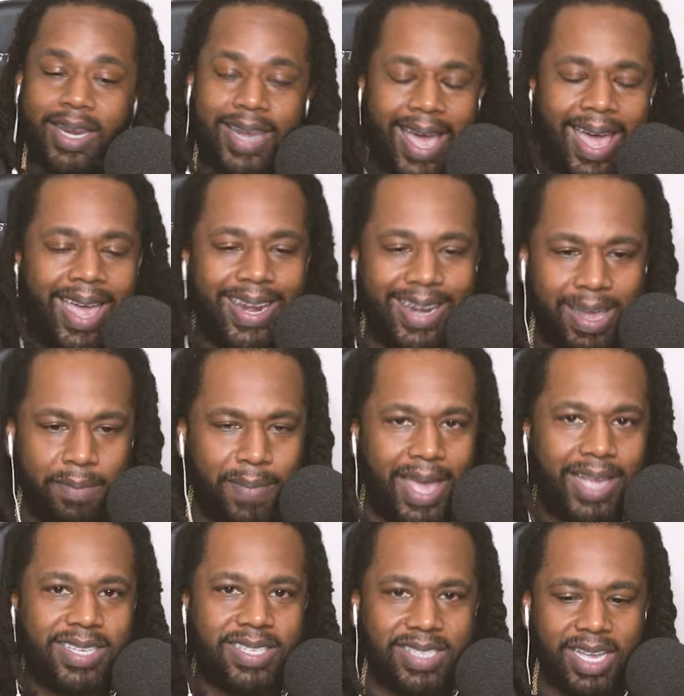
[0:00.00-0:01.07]
that that
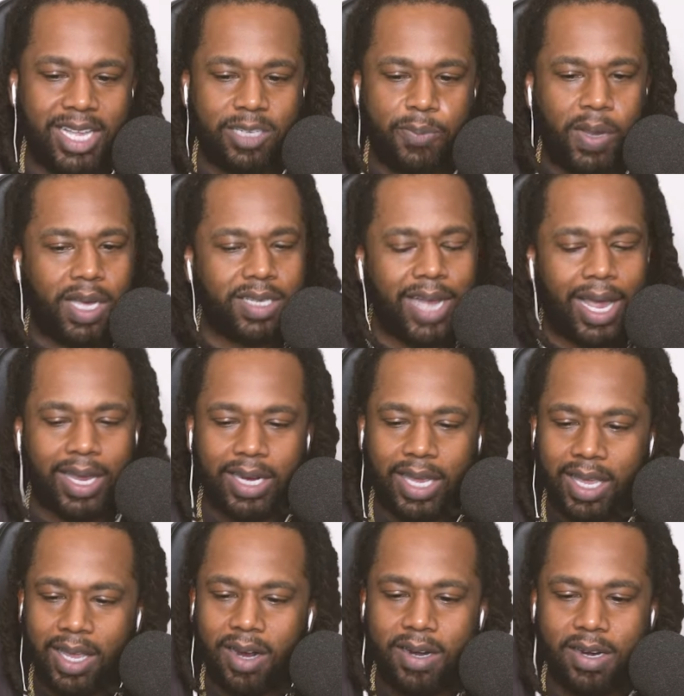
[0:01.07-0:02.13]
makes sense because I can
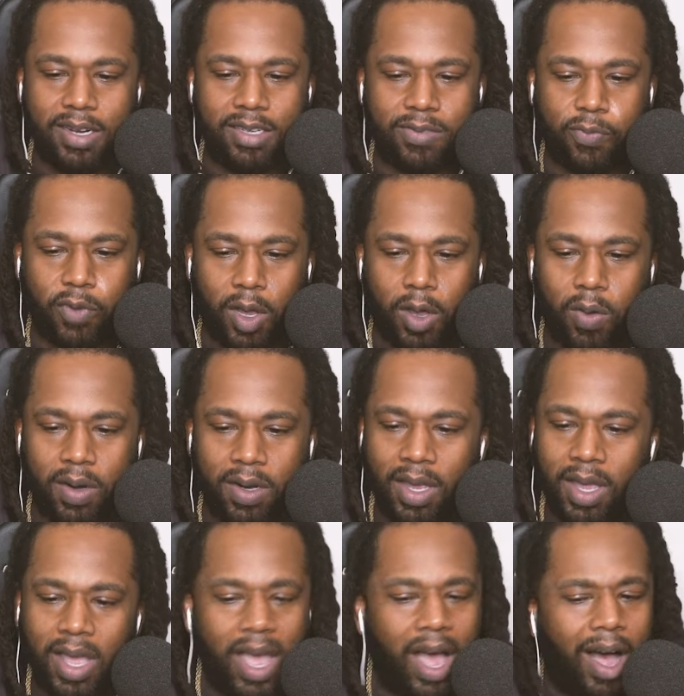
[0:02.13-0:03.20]
hear it in this flow. And
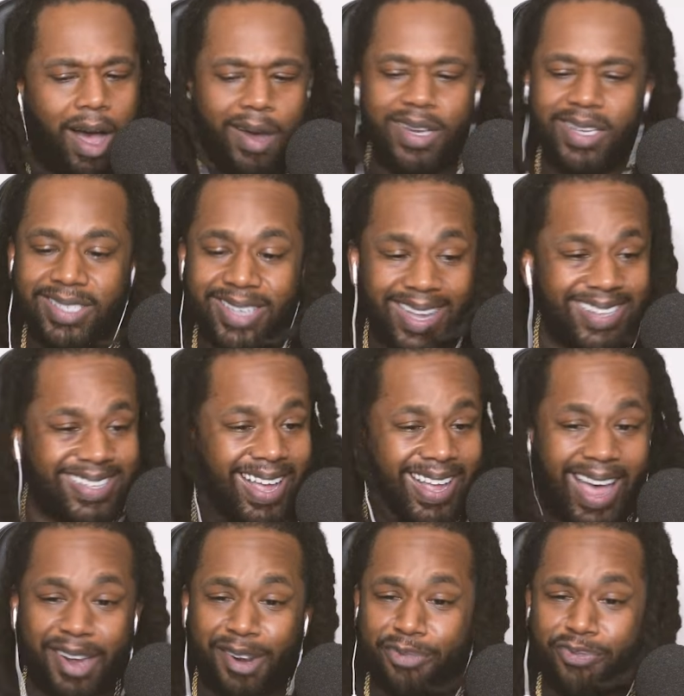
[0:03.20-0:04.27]
all these niggas, I
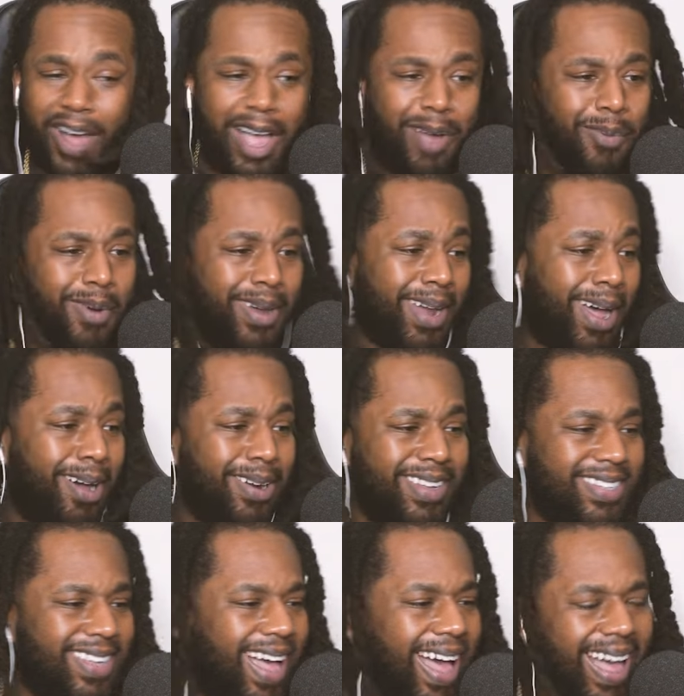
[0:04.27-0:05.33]
gotta fight one. All
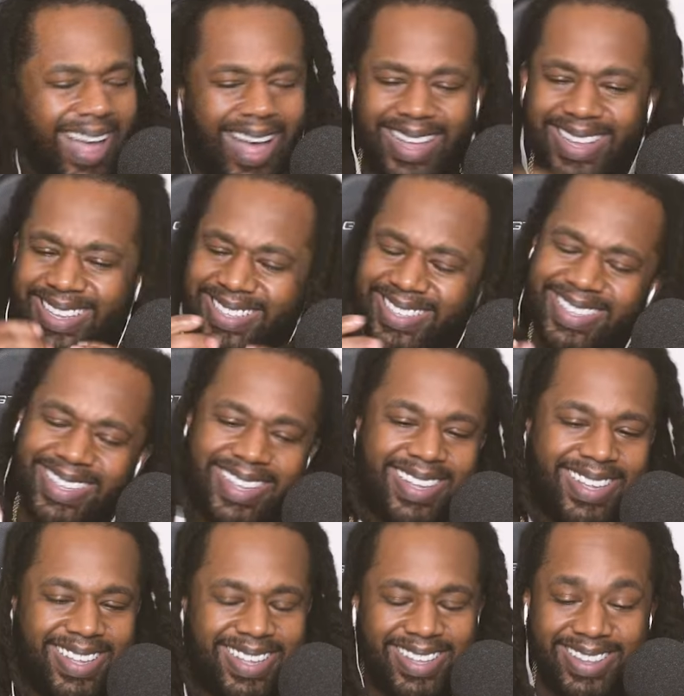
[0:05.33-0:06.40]
these, I, I
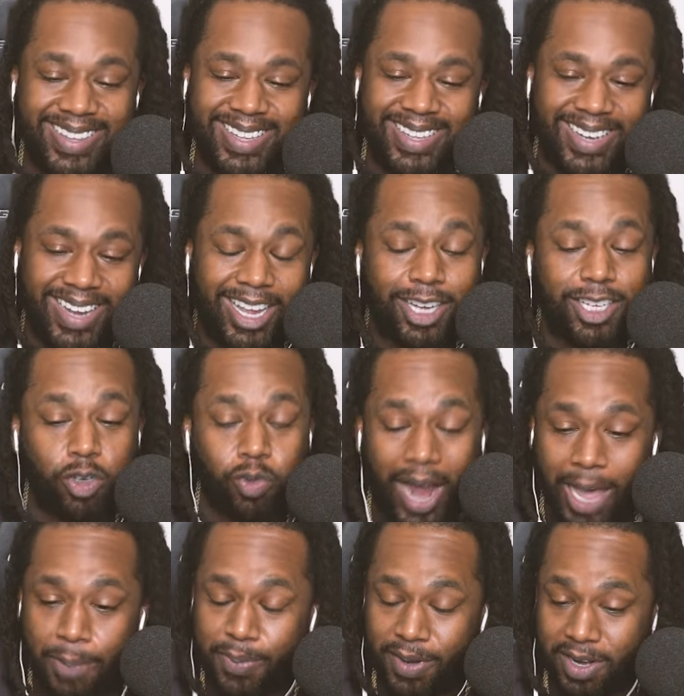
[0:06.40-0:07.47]
niggas
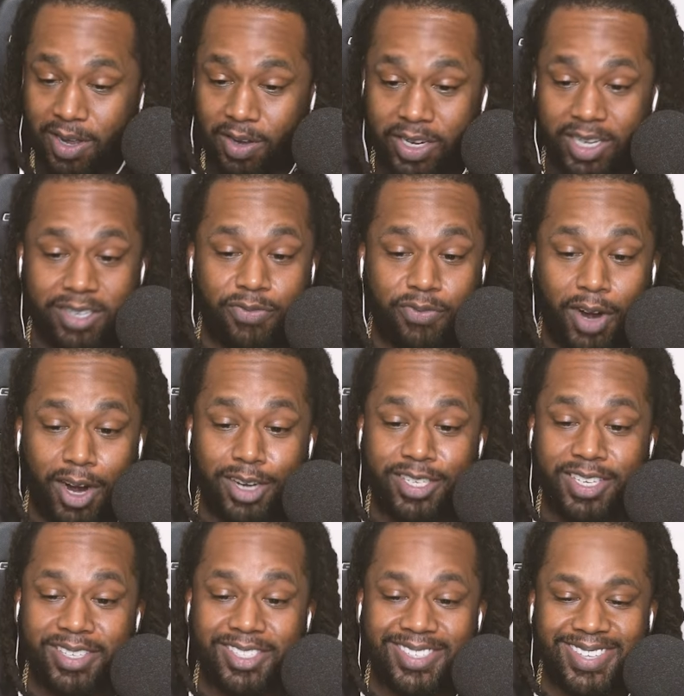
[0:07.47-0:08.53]
rapping though. This
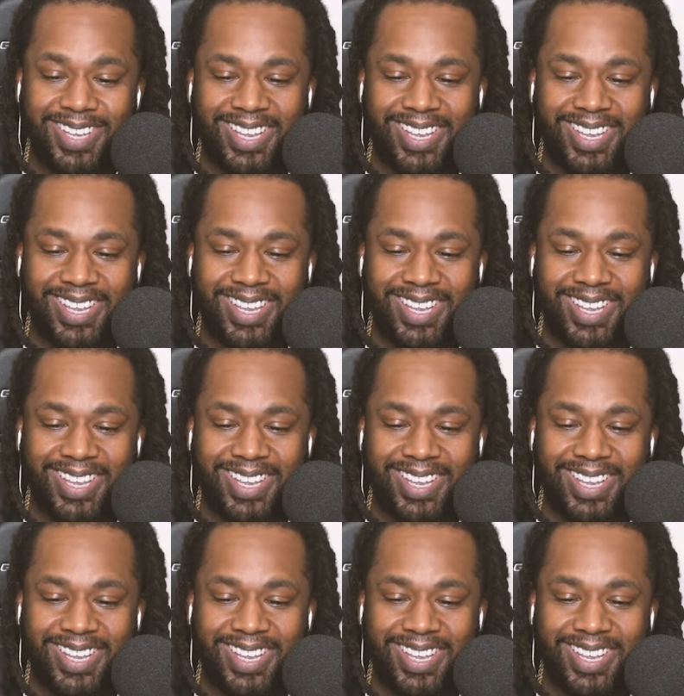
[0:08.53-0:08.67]
verse is,